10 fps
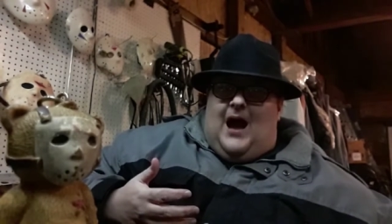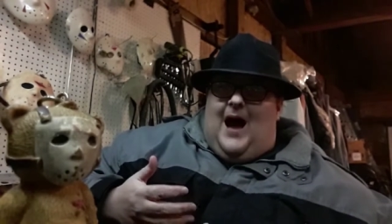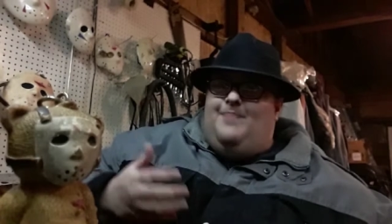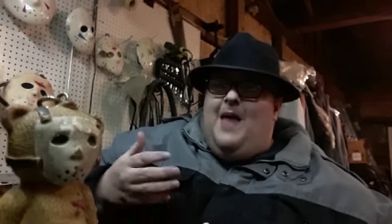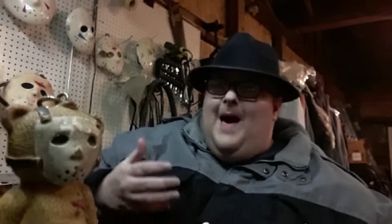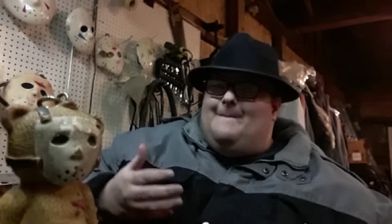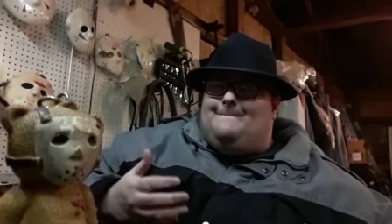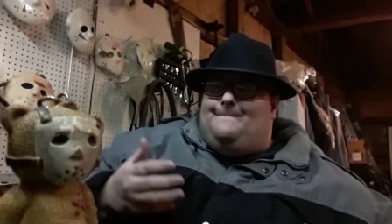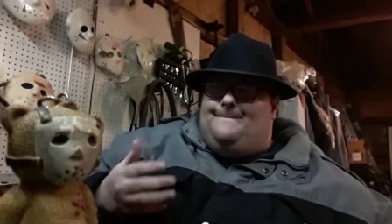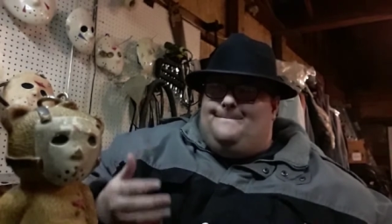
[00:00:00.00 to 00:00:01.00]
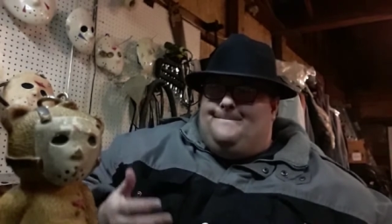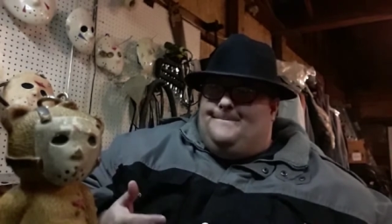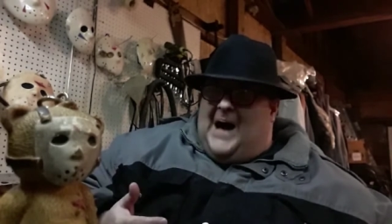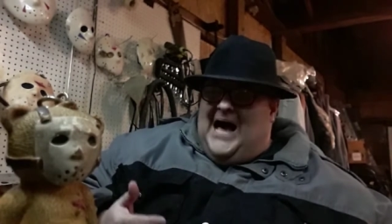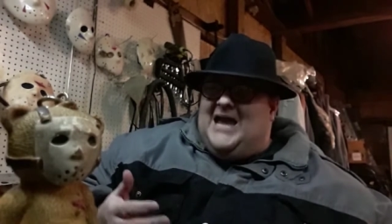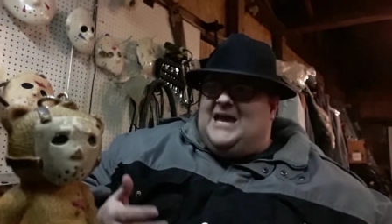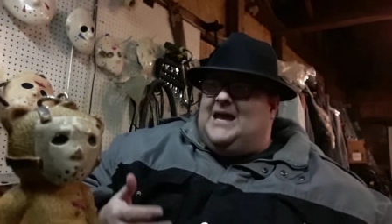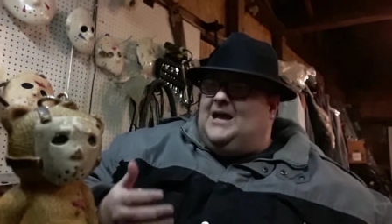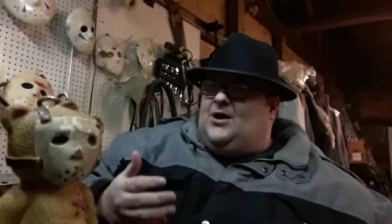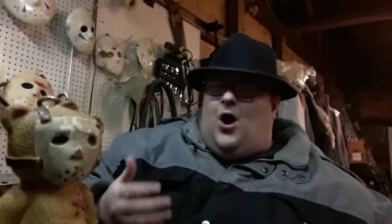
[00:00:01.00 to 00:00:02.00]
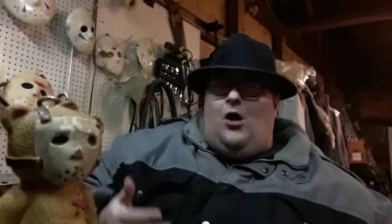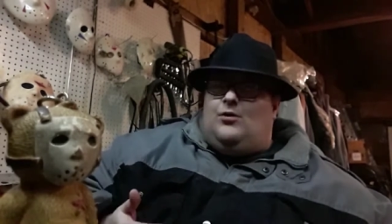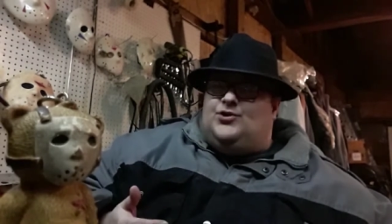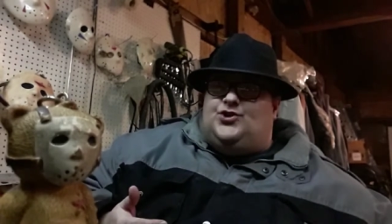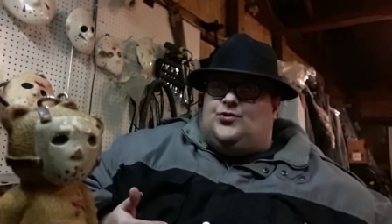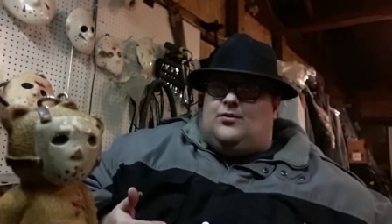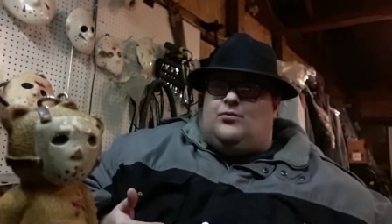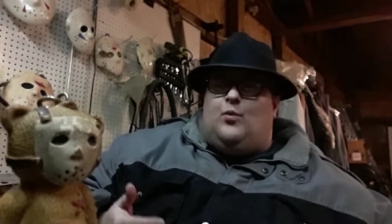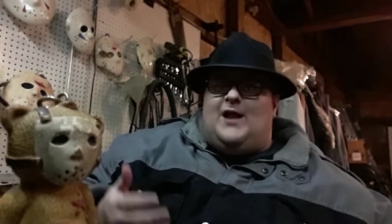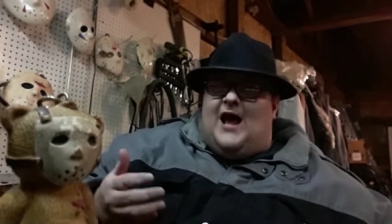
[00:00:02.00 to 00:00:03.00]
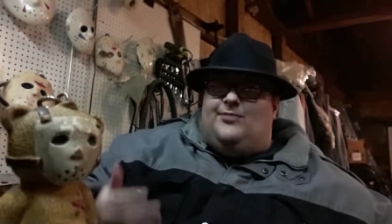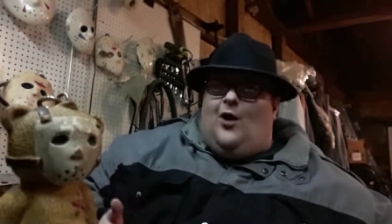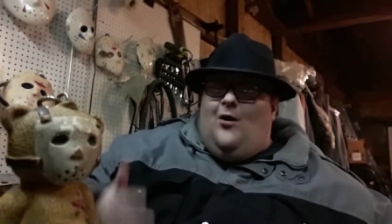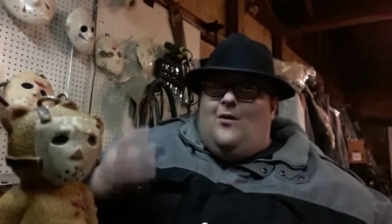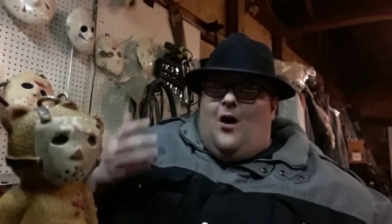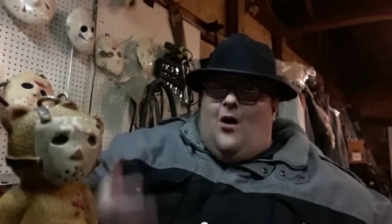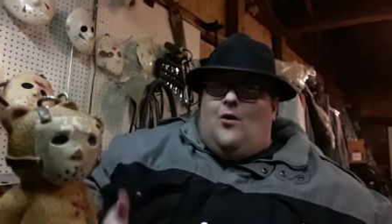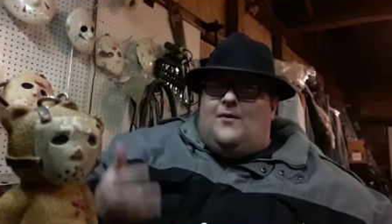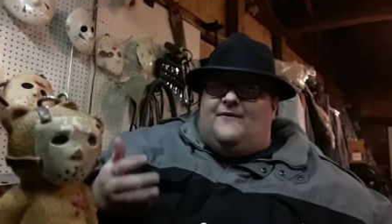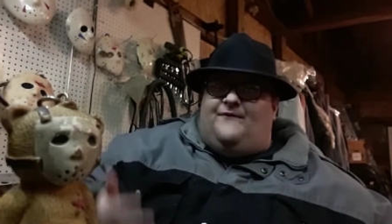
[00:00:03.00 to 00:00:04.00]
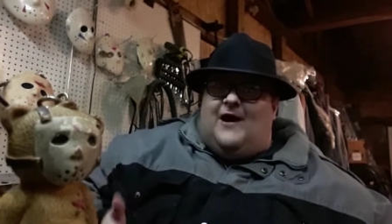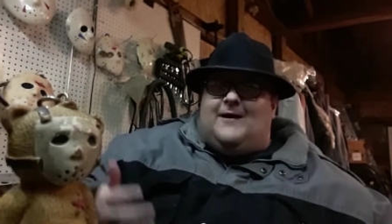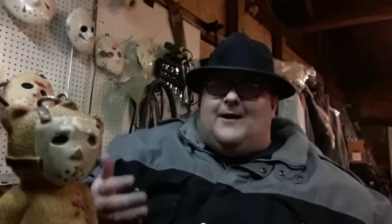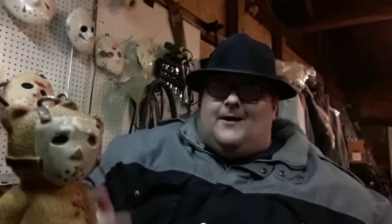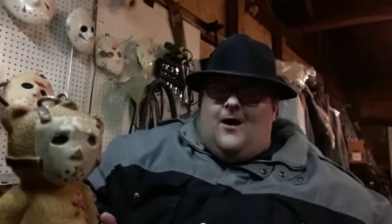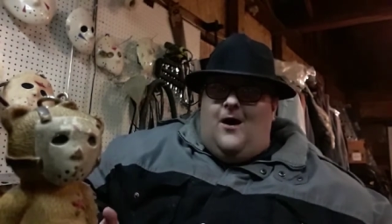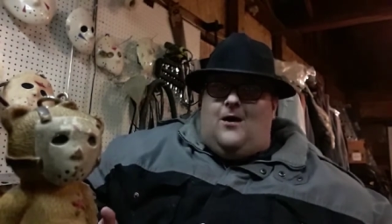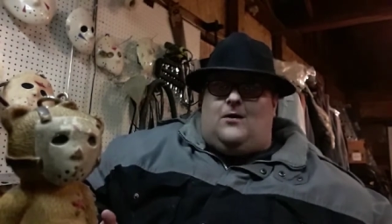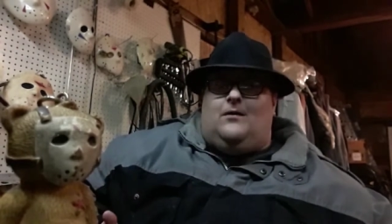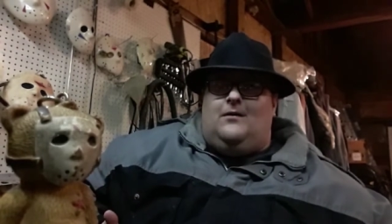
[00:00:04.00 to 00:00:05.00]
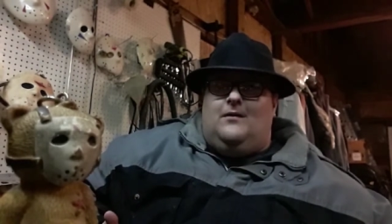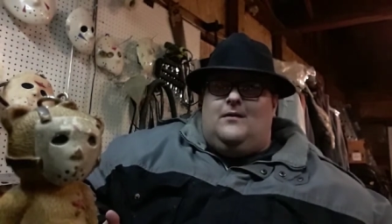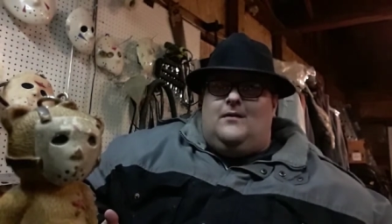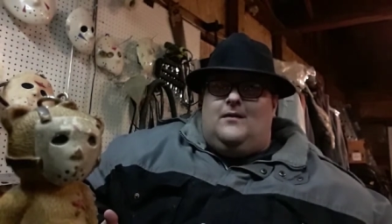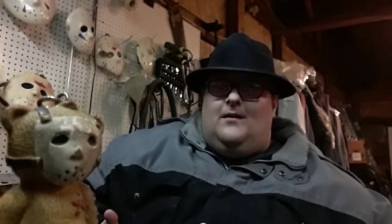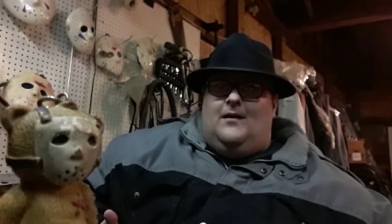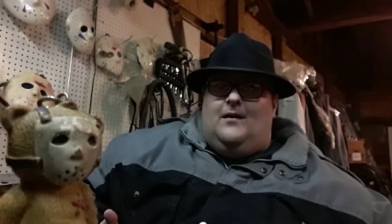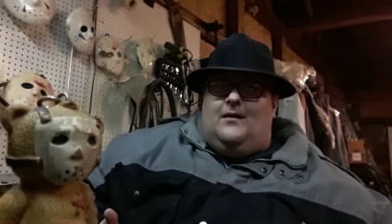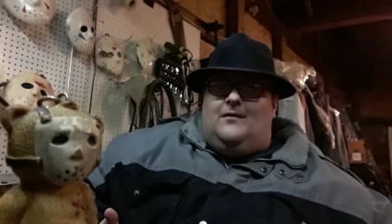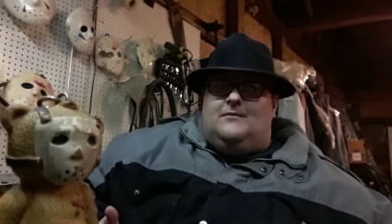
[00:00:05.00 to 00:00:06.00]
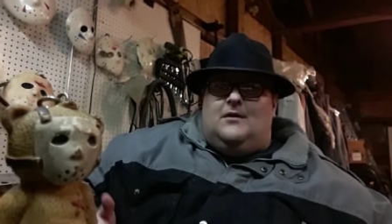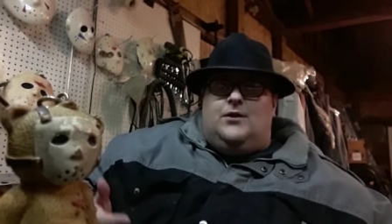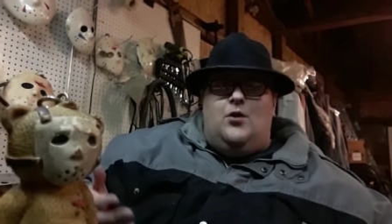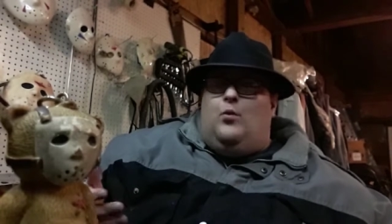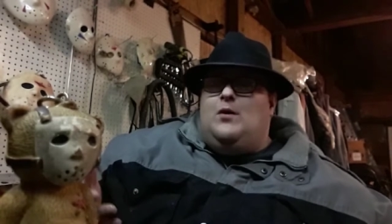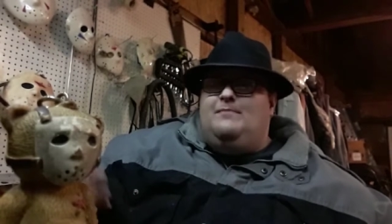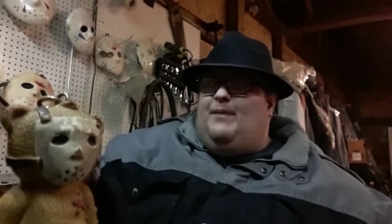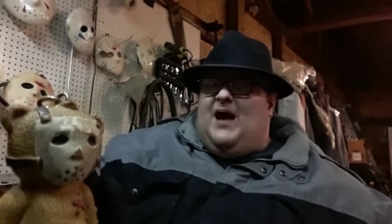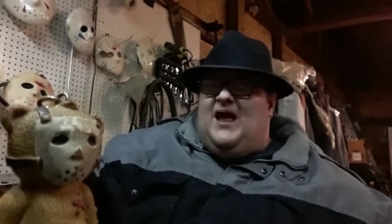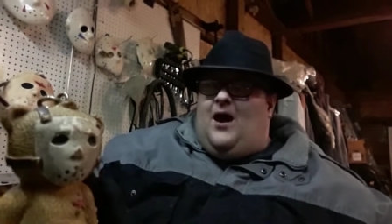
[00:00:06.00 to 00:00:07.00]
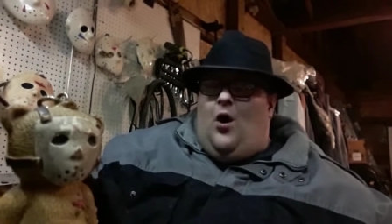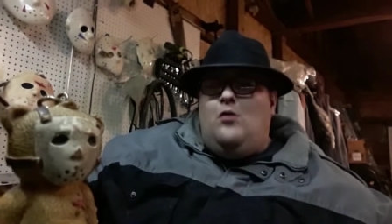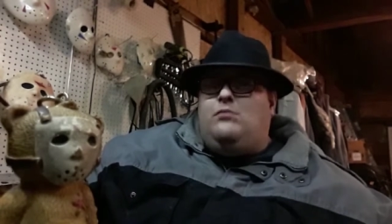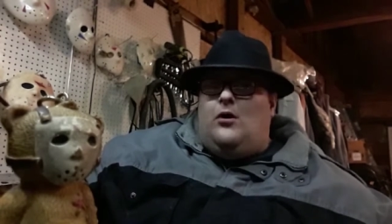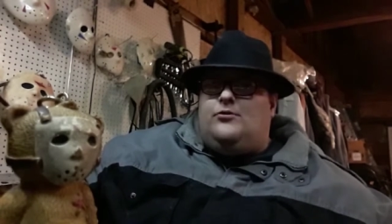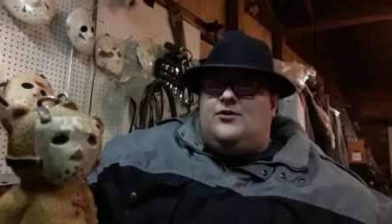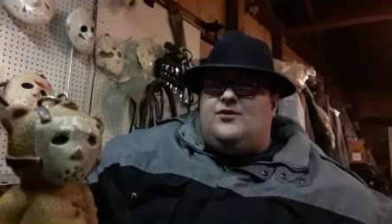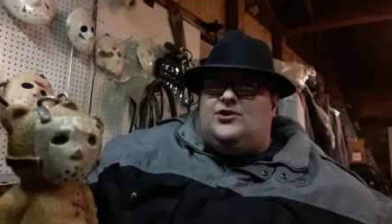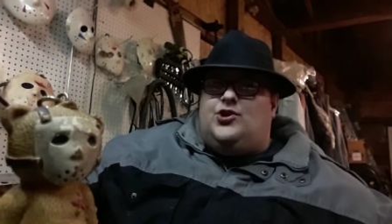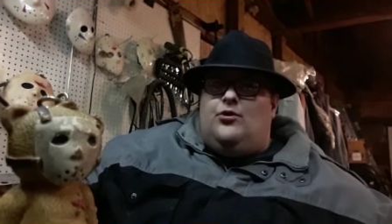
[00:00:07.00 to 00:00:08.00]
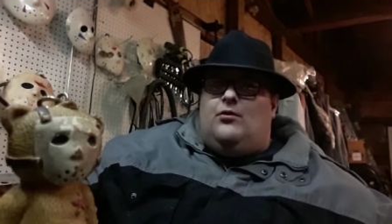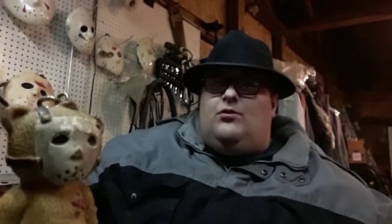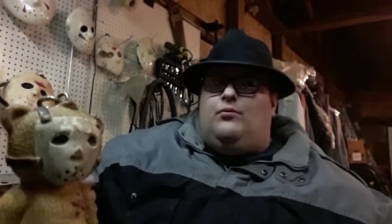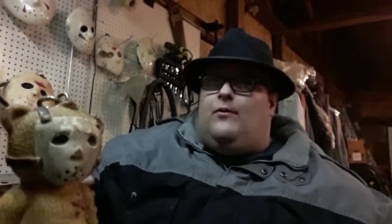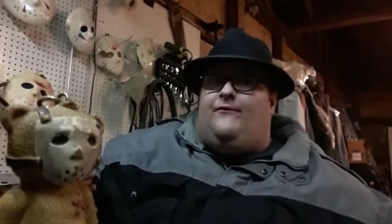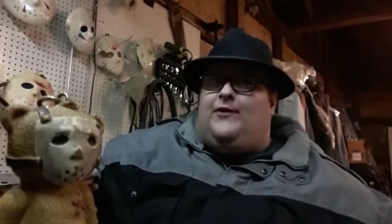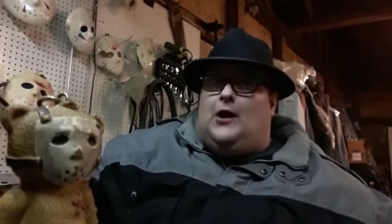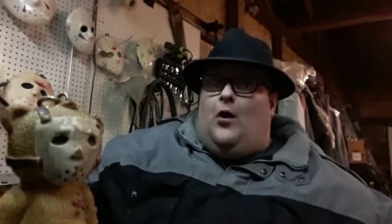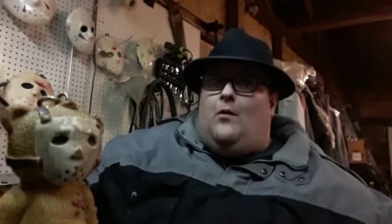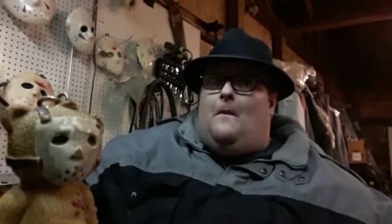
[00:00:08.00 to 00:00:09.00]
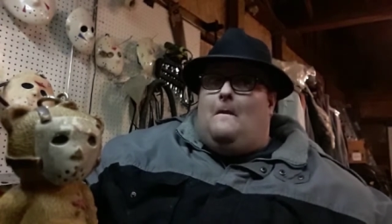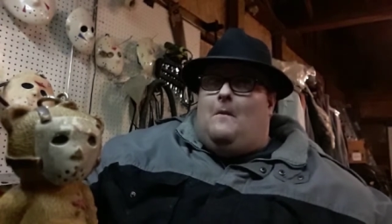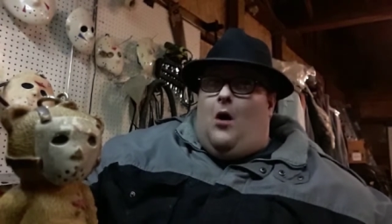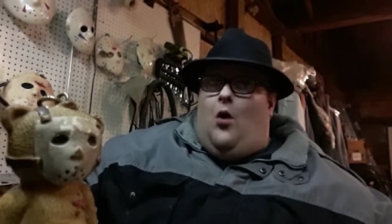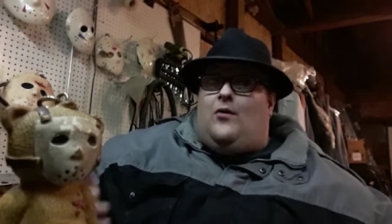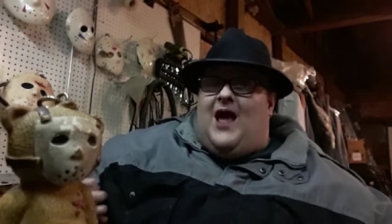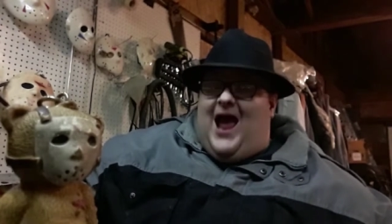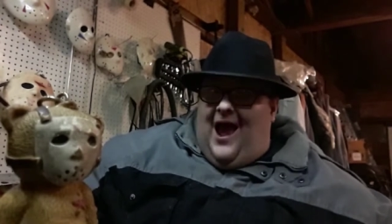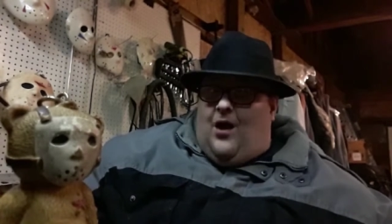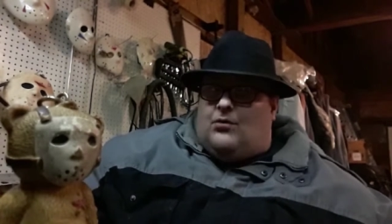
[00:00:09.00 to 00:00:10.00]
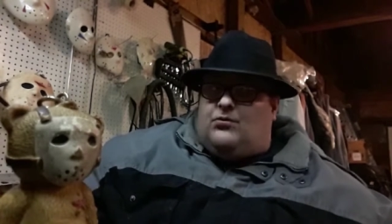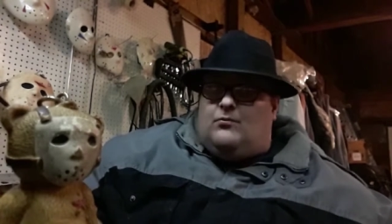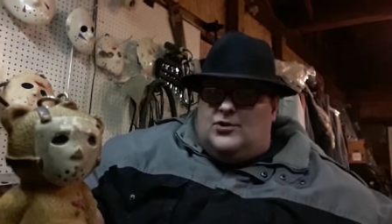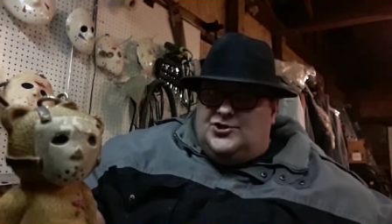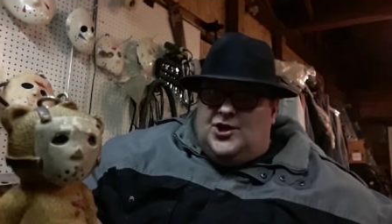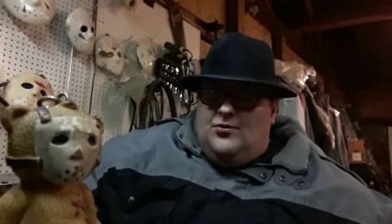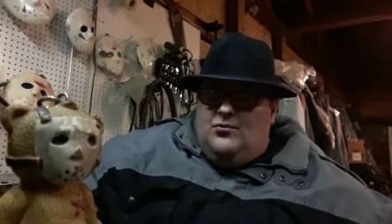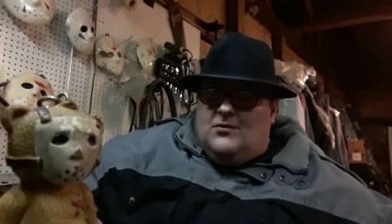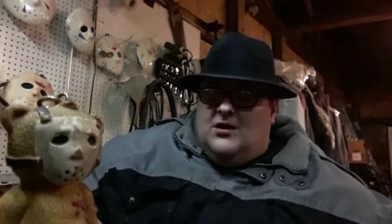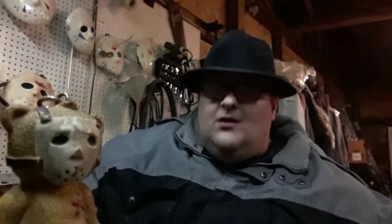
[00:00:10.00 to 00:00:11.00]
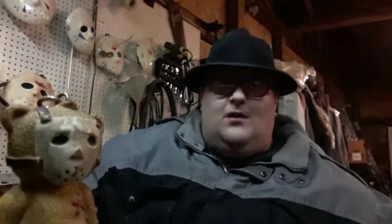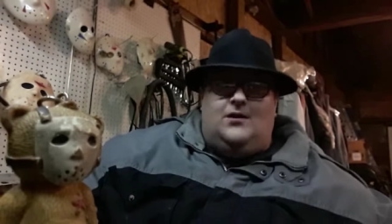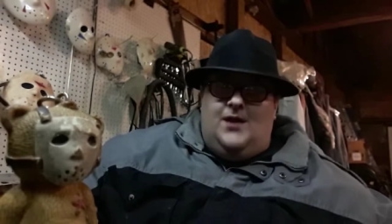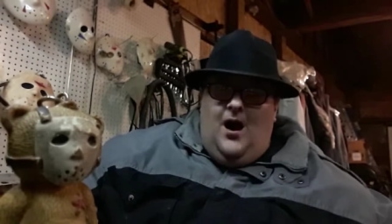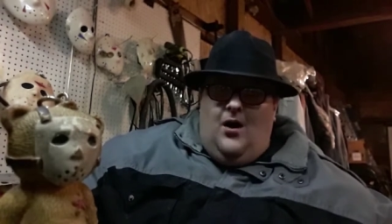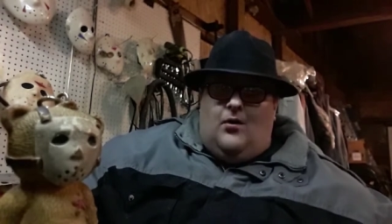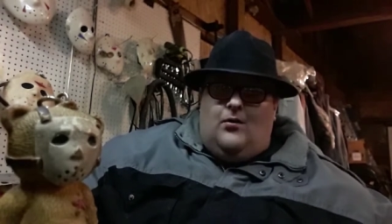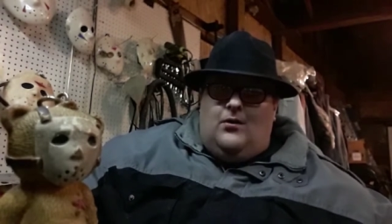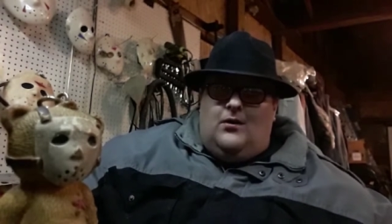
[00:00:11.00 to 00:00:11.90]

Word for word: I'm not buying car insurance when I don't own a fucking car. You wouldn't buy homeowners insurance if you don't own a house, would you? No.